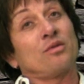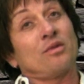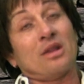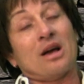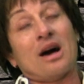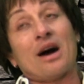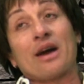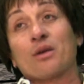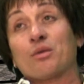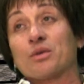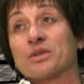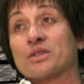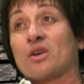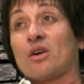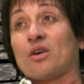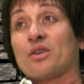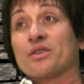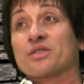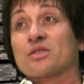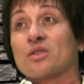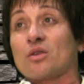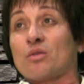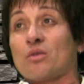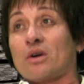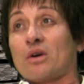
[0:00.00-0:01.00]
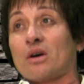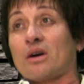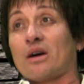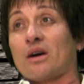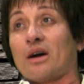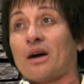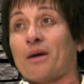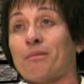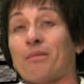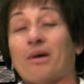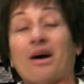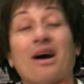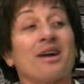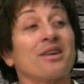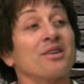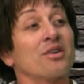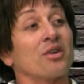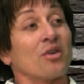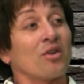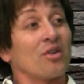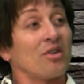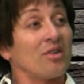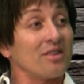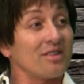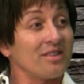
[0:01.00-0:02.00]
Lana was also a Bond
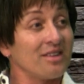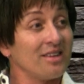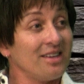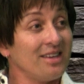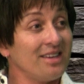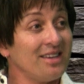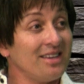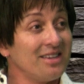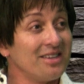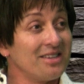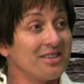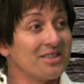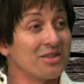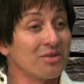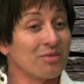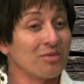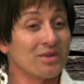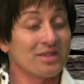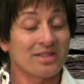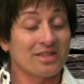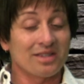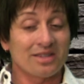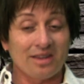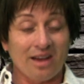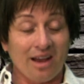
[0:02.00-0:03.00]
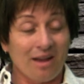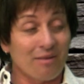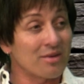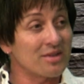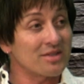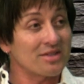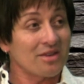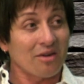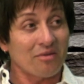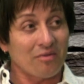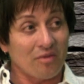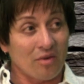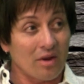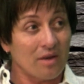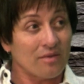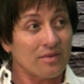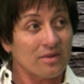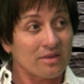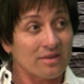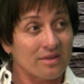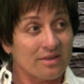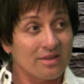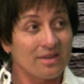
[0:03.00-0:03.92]
girl. She was in Diamonds Are Forever.